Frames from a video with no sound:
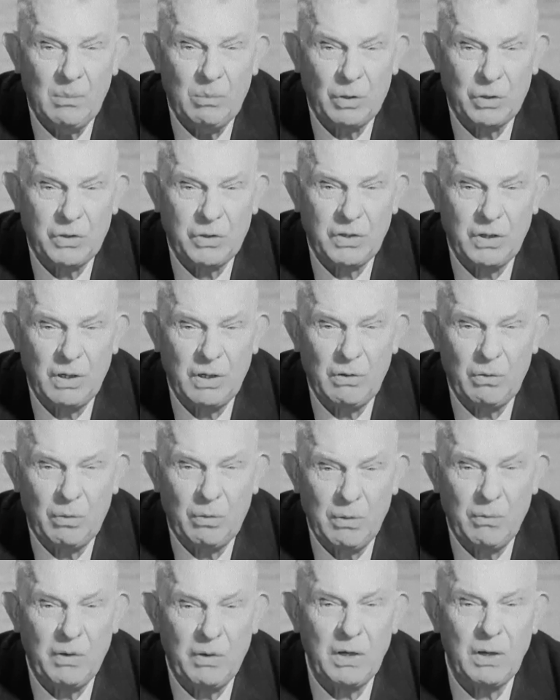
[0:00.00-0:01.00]
But
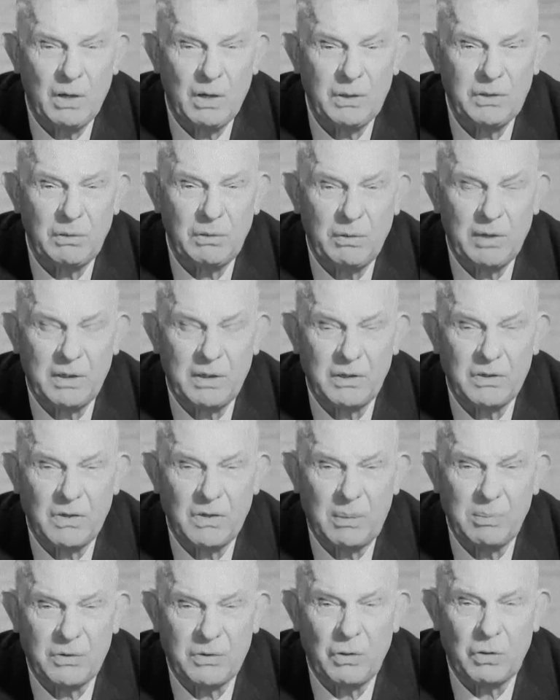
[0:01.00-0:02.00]
when we got to where
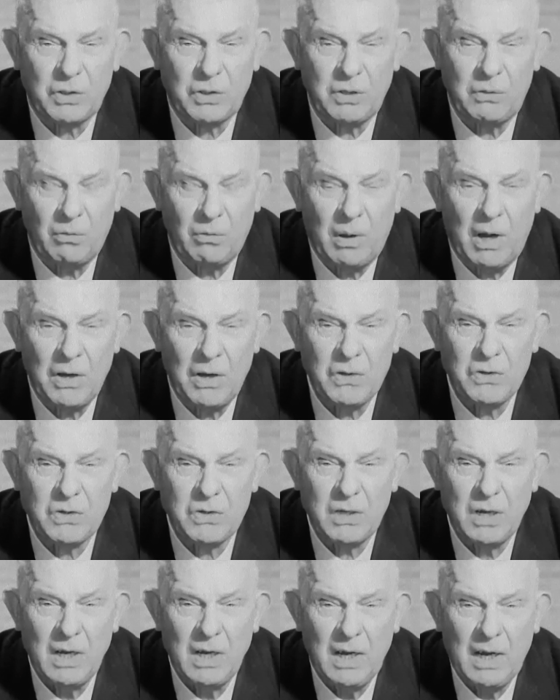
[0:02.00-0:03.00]
this obstruction
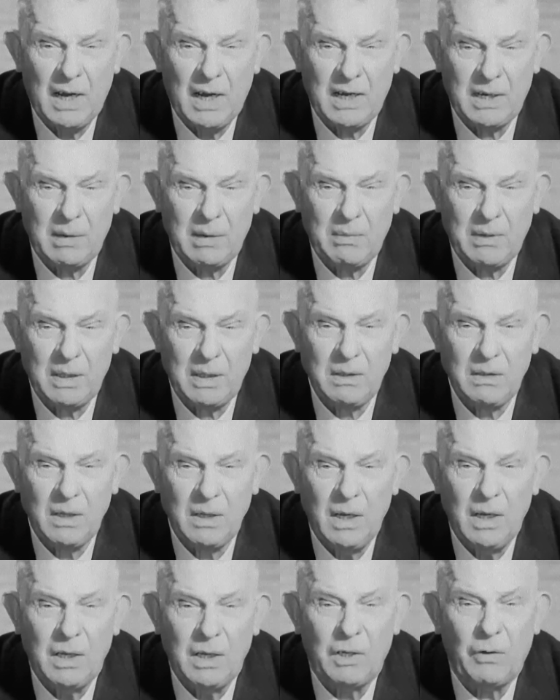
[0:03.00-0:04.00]
was, anyway,
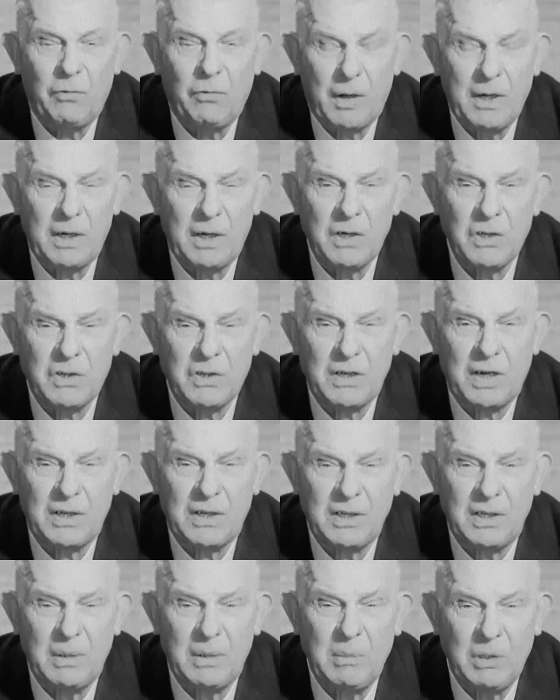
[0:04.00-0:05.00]
the firing
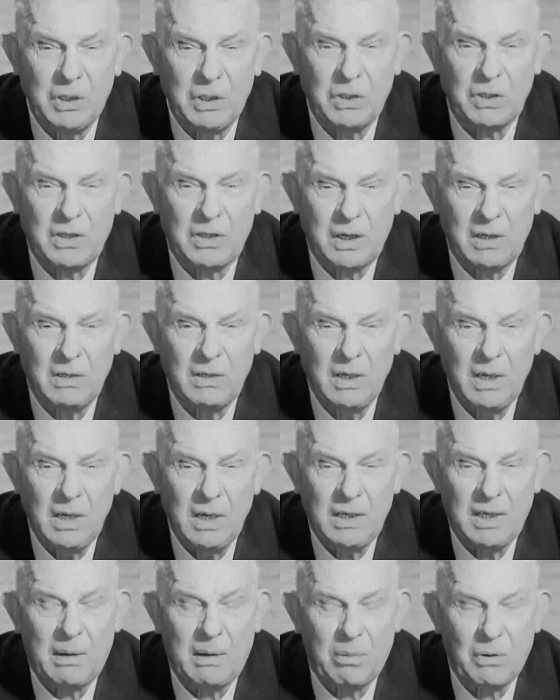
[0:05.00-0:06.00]
started immediately.
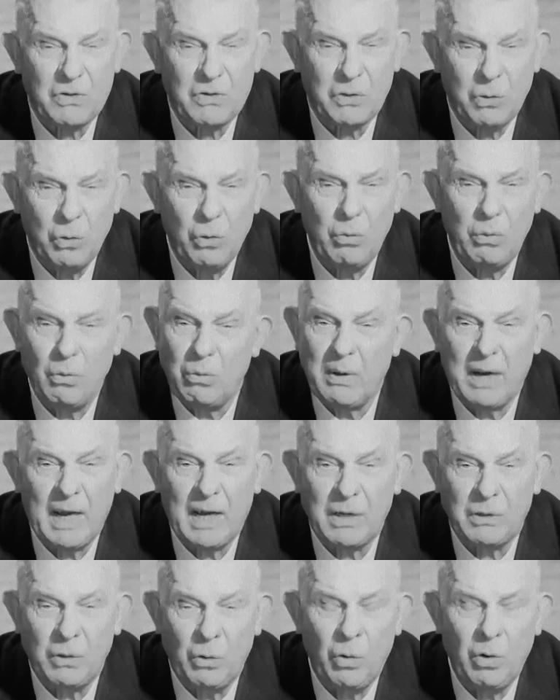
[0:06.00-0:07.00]
There was we
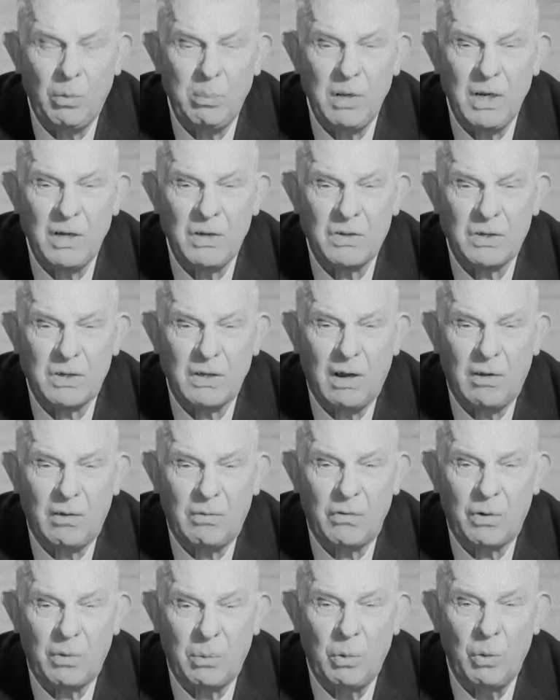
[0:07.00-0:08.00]
had no means
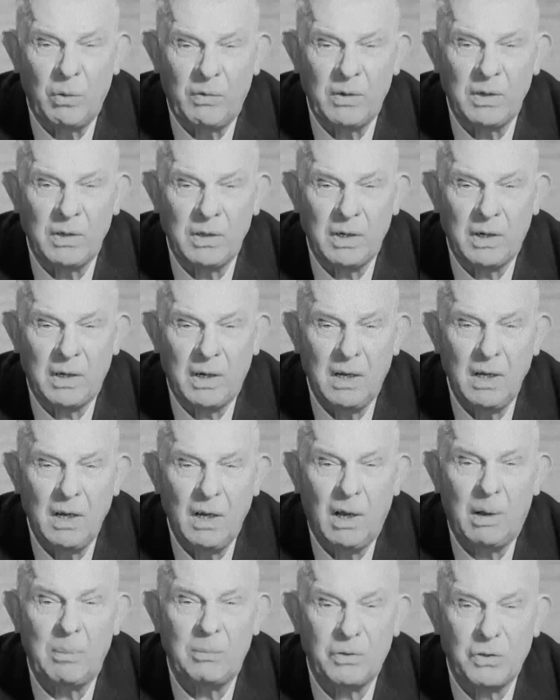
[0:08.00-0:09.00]
of removing the
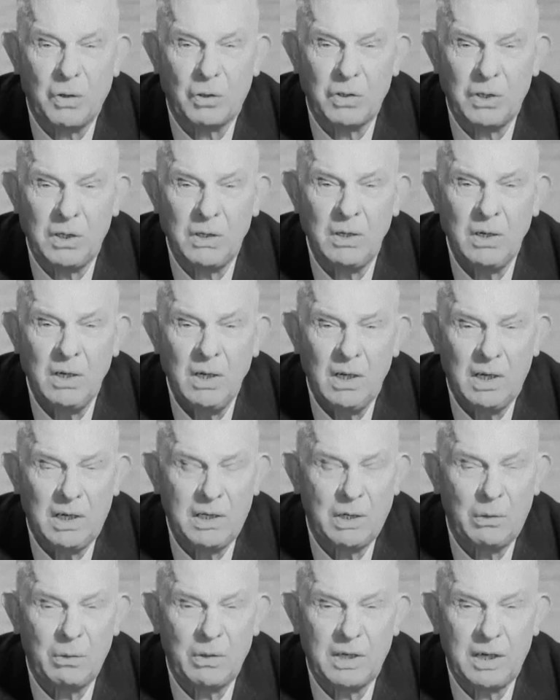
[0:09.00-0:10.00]
obstruction
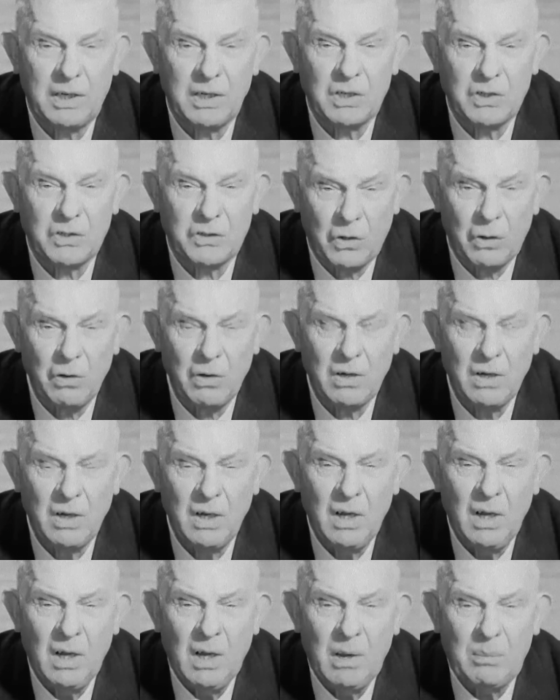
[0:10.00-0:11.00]
without getting struck,
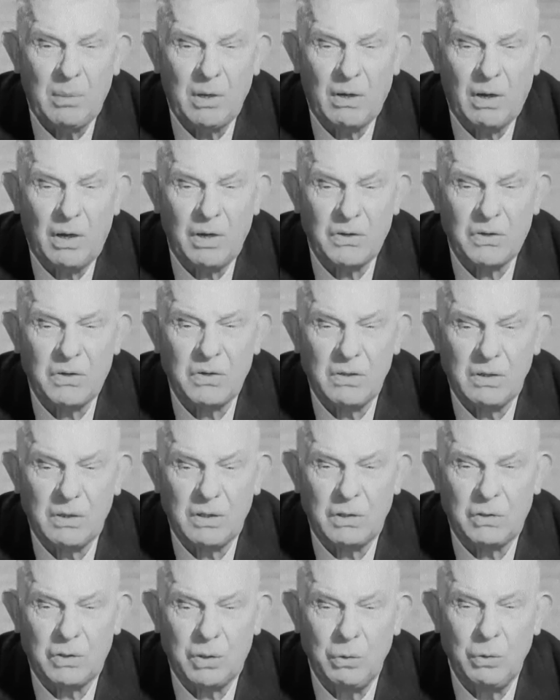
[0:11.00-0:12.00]
because
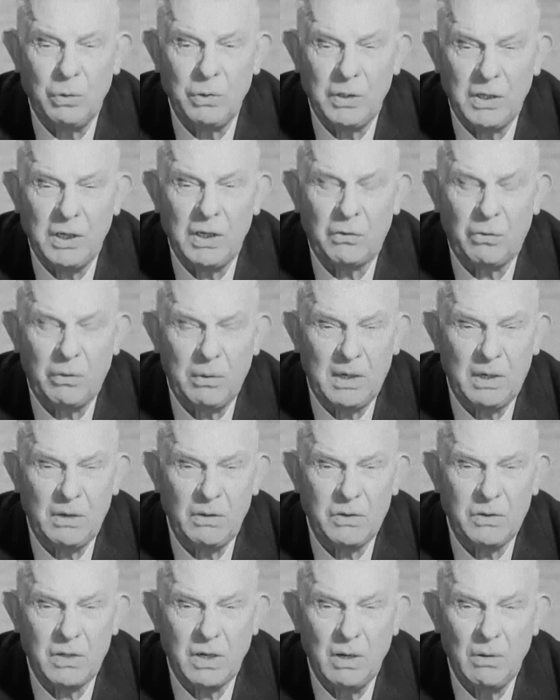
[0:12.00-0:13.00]
the two near
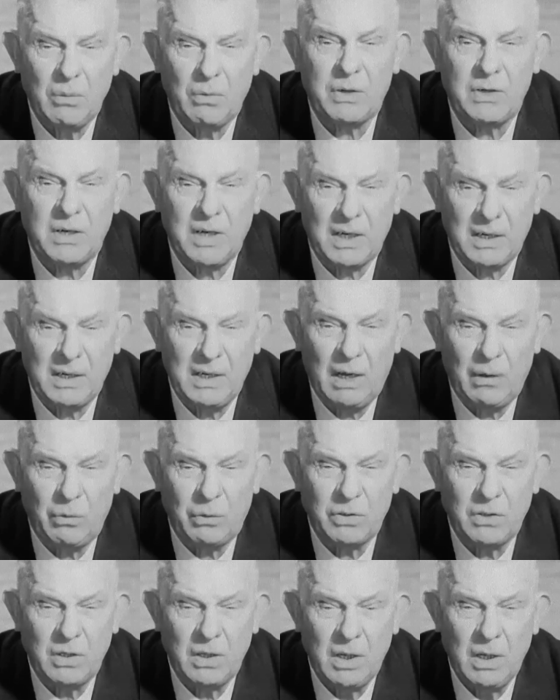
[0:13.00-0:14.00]
wheels were taken
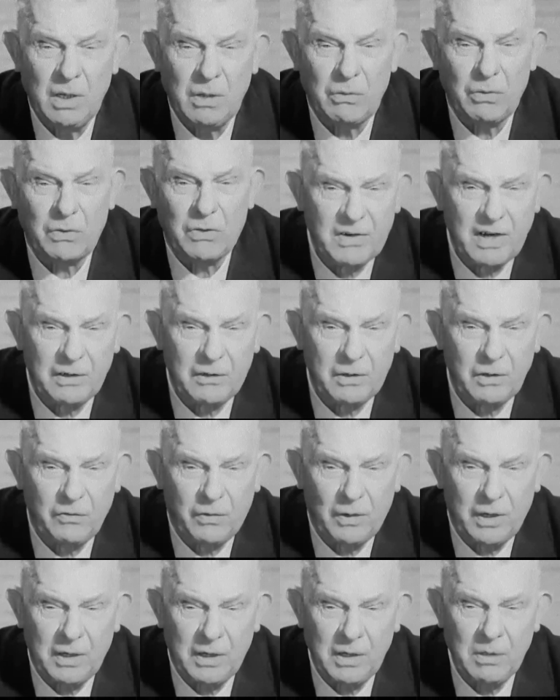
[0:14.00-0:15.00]
out. We had started
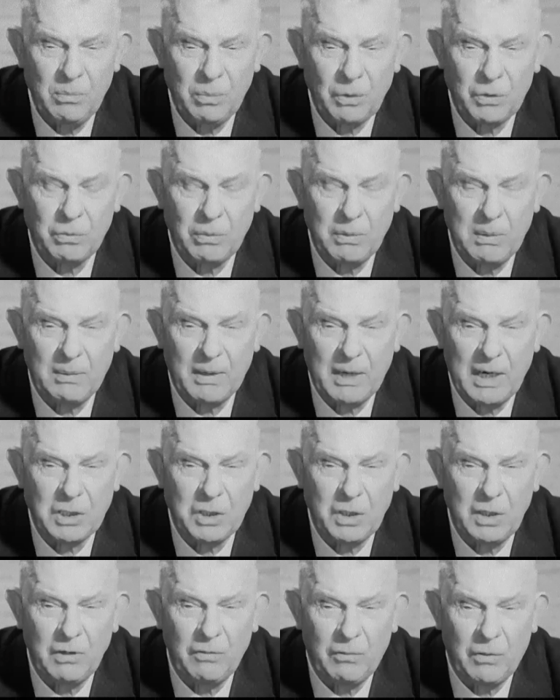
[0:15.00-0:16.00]
firing, but we were
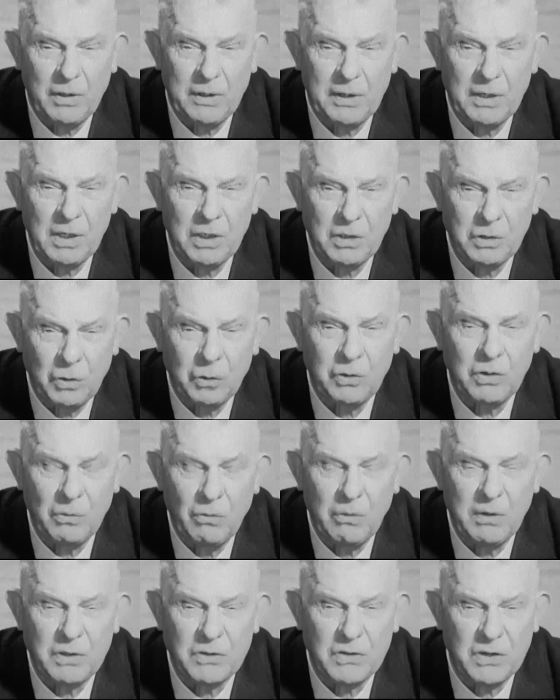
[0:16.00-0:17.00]
actually firing at
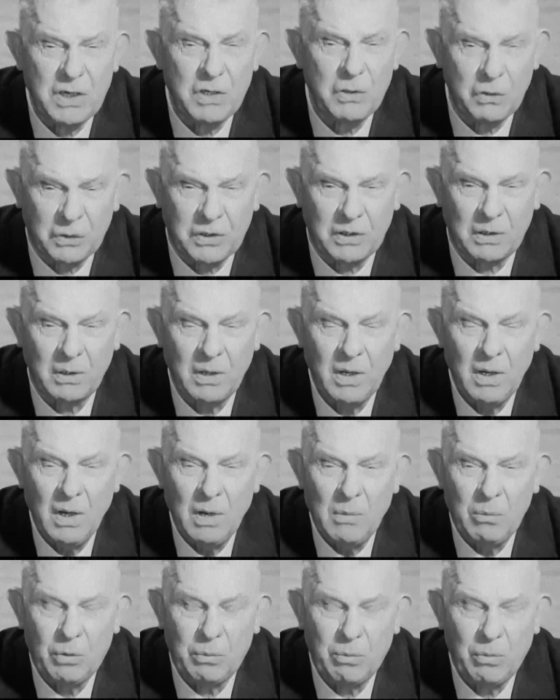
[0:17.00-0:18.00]
nothing. We see nothing,
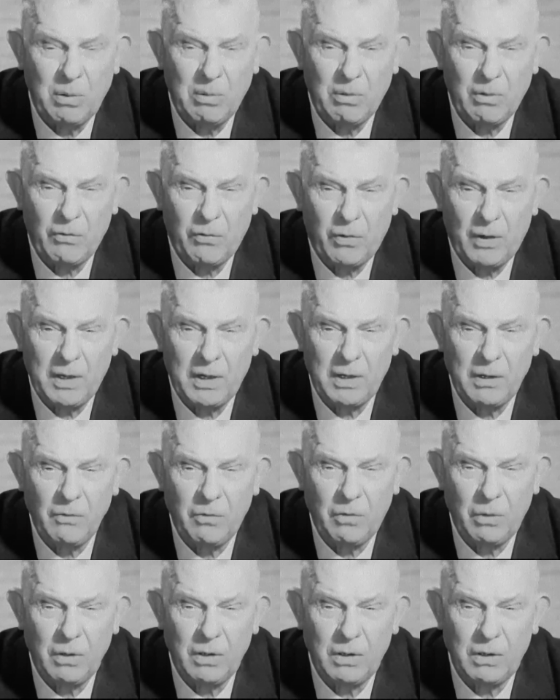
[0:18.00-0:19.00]
but we were
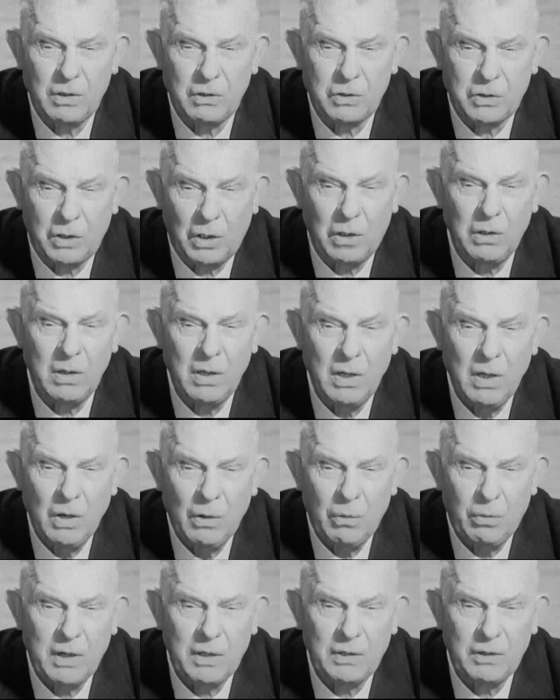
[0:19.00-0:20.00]
firing to
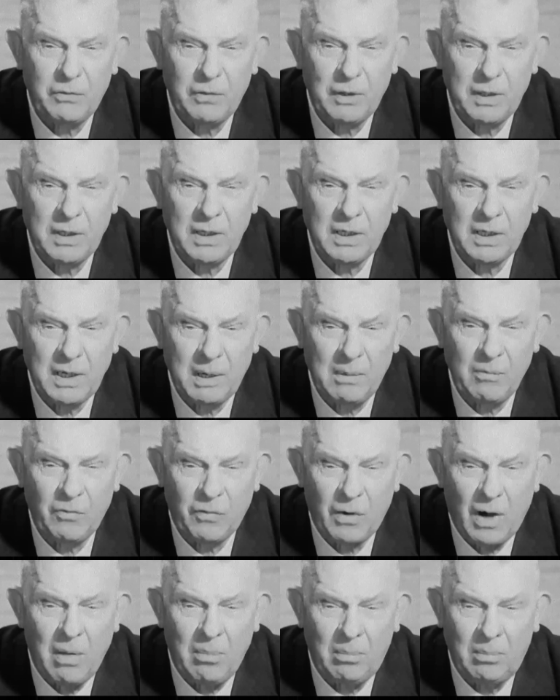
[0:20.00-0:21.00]
where the firing came
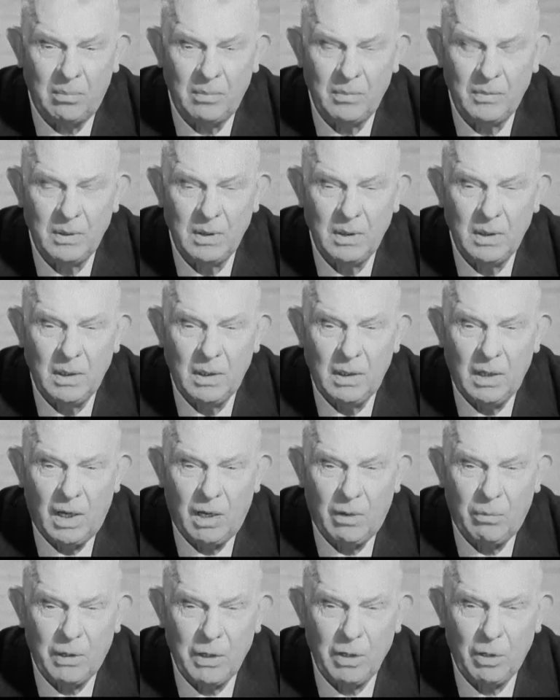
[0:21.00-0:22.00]
from,
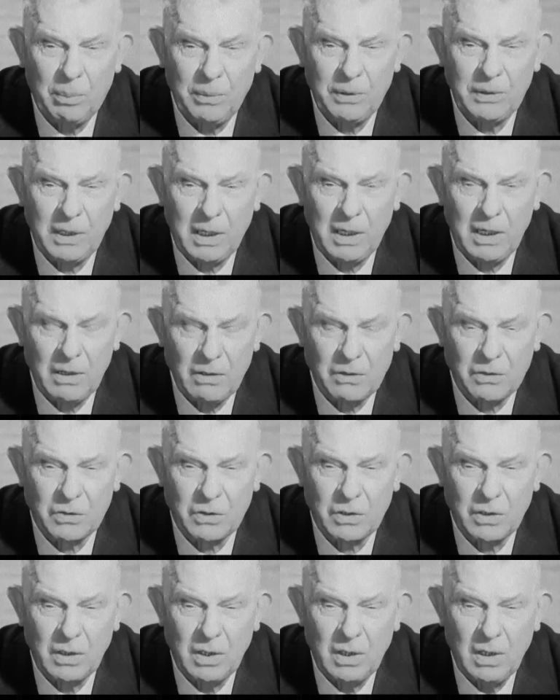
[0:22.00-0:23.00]
away up on the
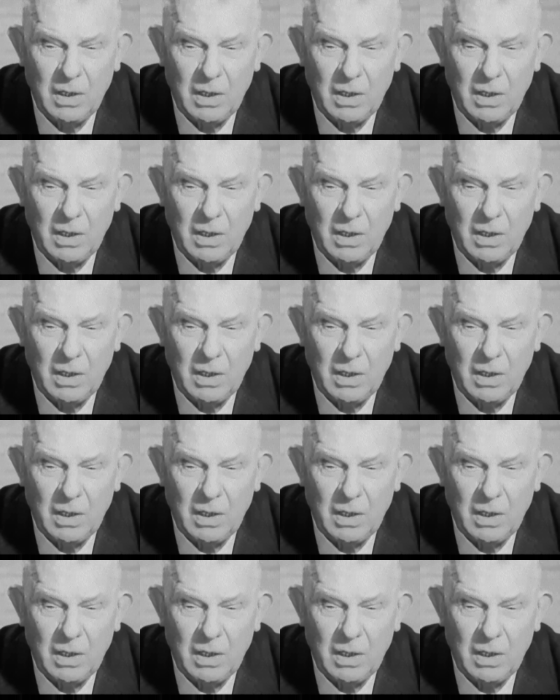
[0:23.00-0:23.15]
hills.